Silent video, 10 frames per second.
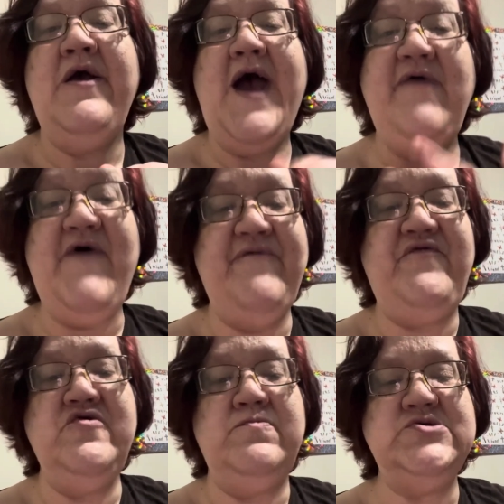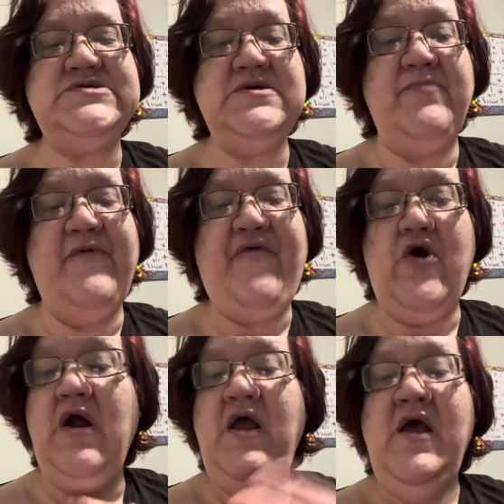I've had food poisoning before.
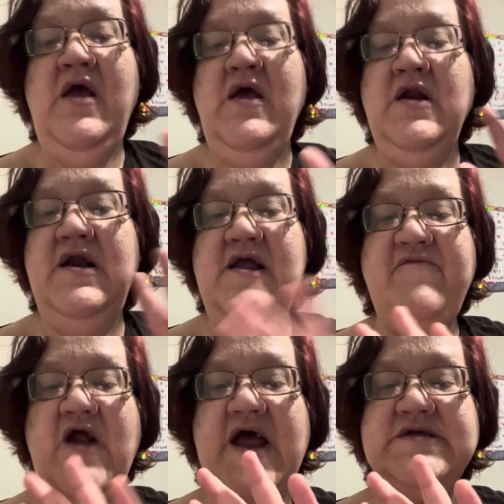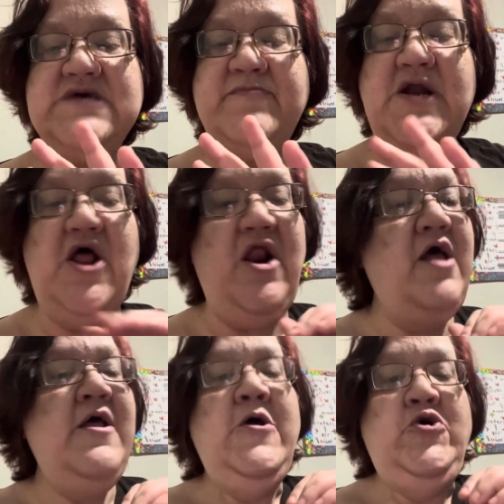Never had salmonella.
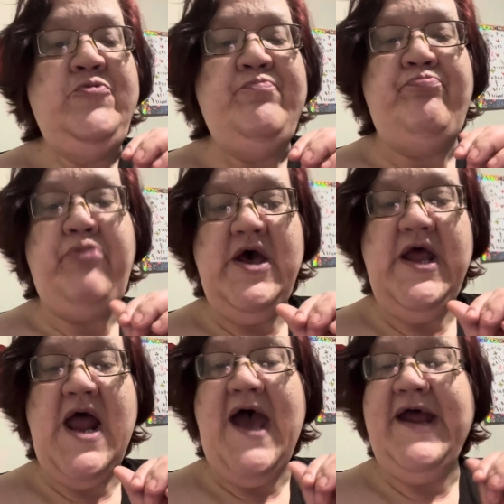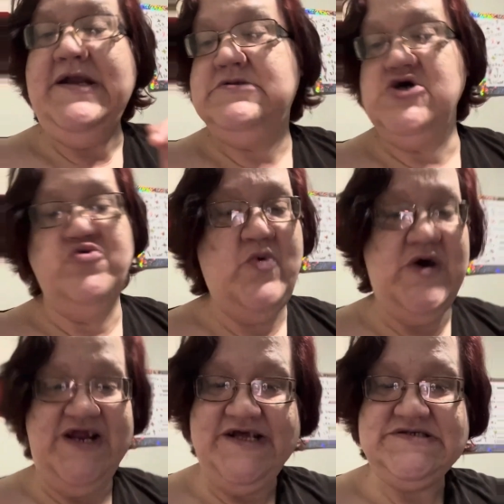But I don't want
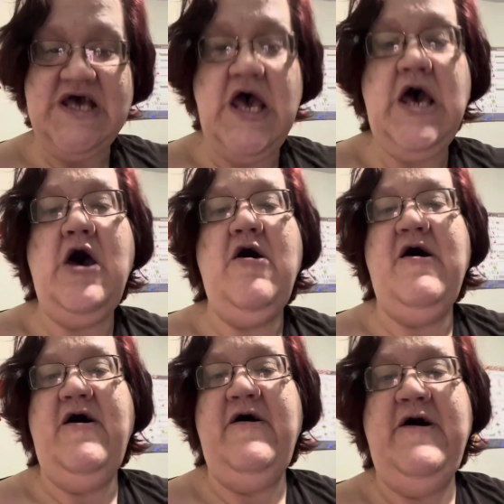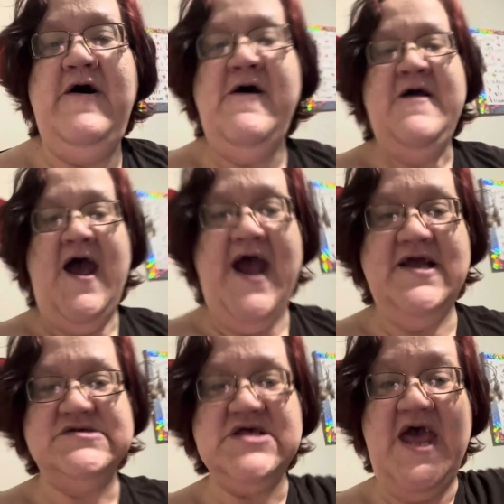it. I
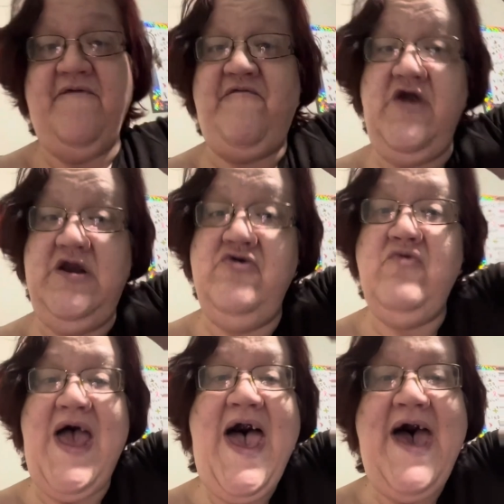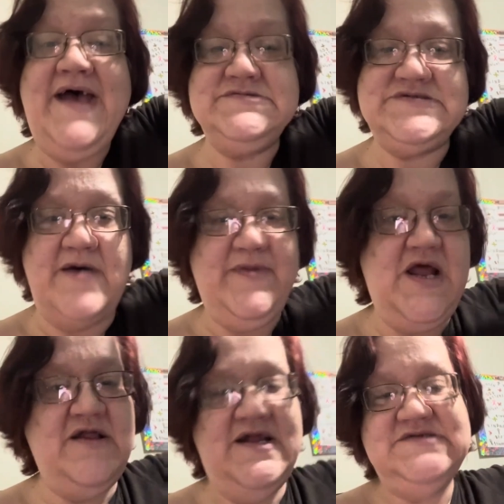actually had a friend who had
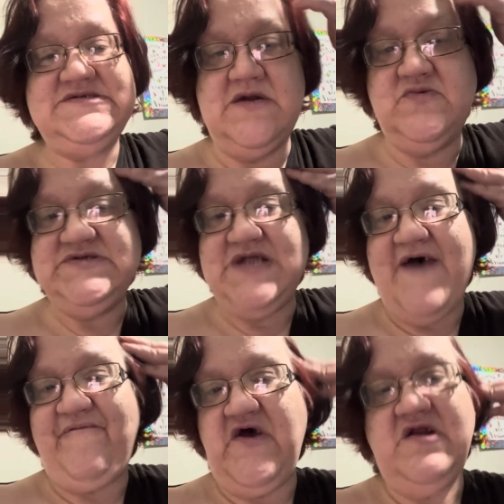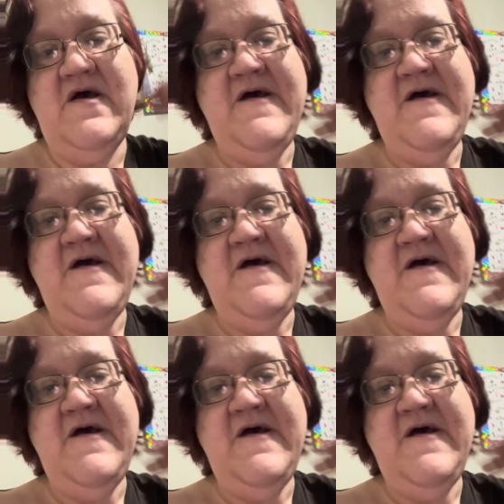salmonella and said it was not fun.